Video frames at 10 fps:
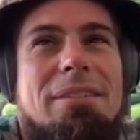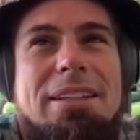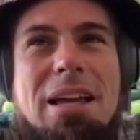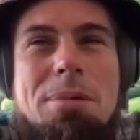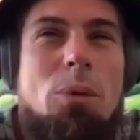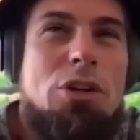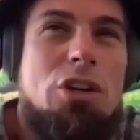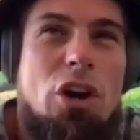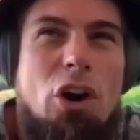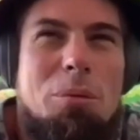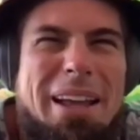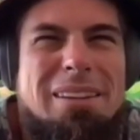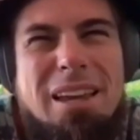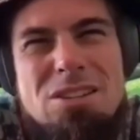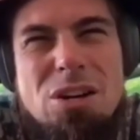every time I would go, my
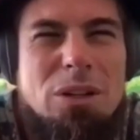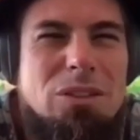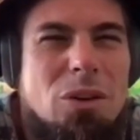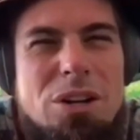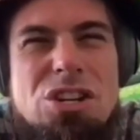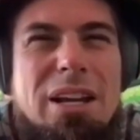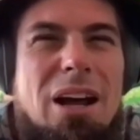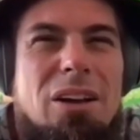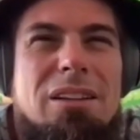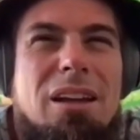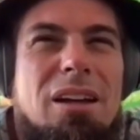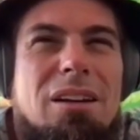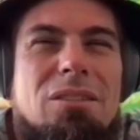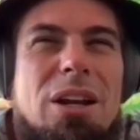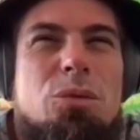intention was to go and check it out in the
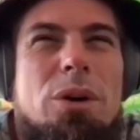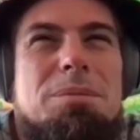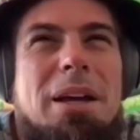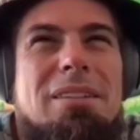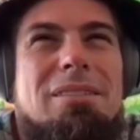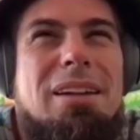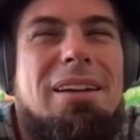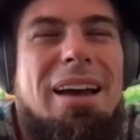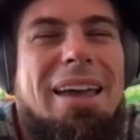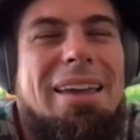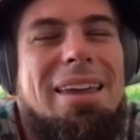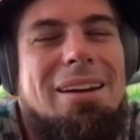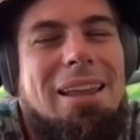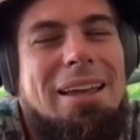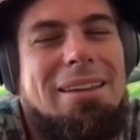rainforest, but I didn't
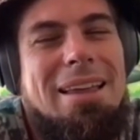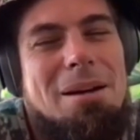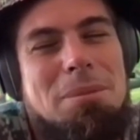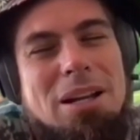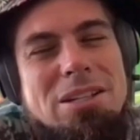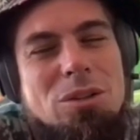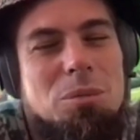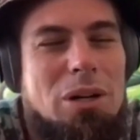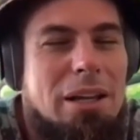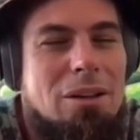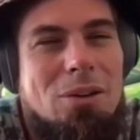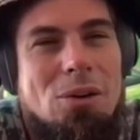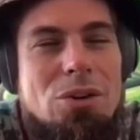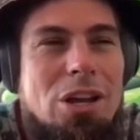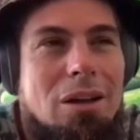care like that much. It's more like
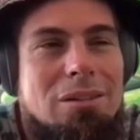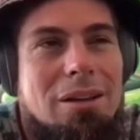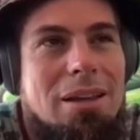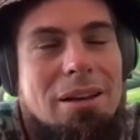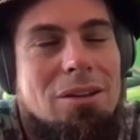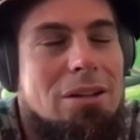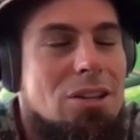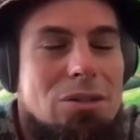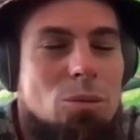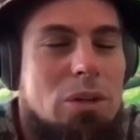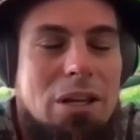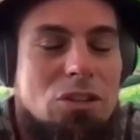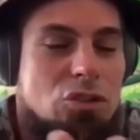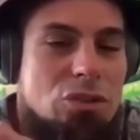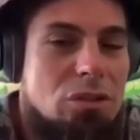curiosity, and so I just get
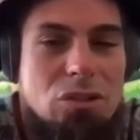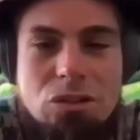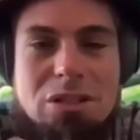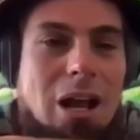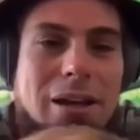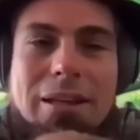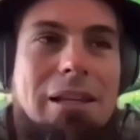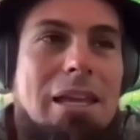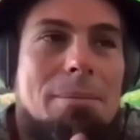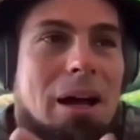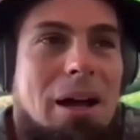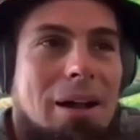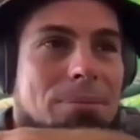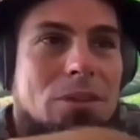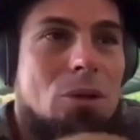stuck in
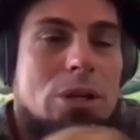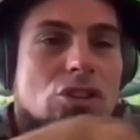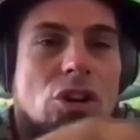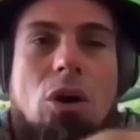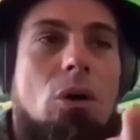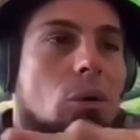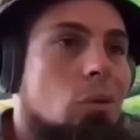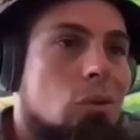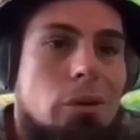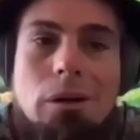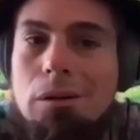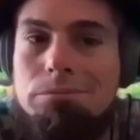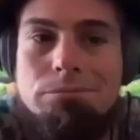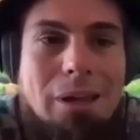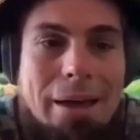Lima doing shows
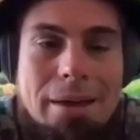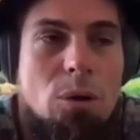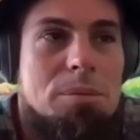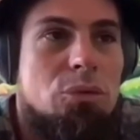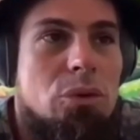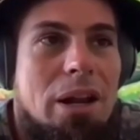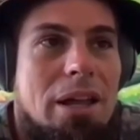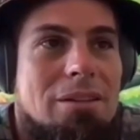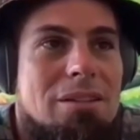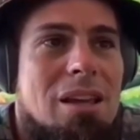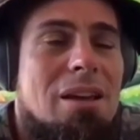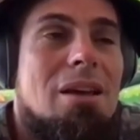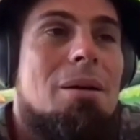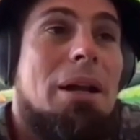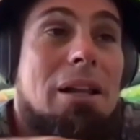or hanging out with my friends.
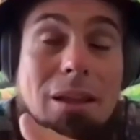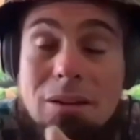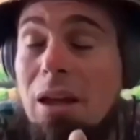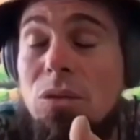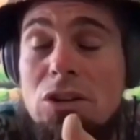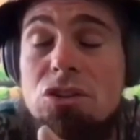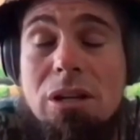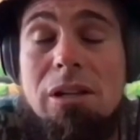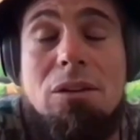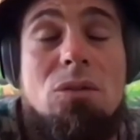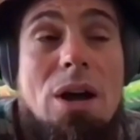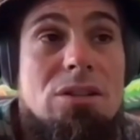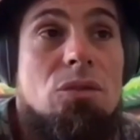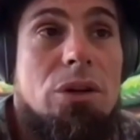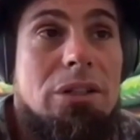But then eventually in two
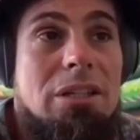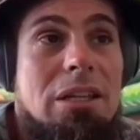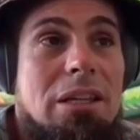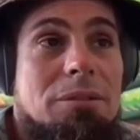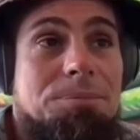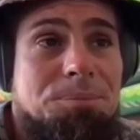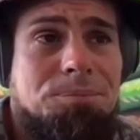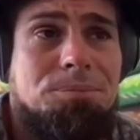thousand thirteen,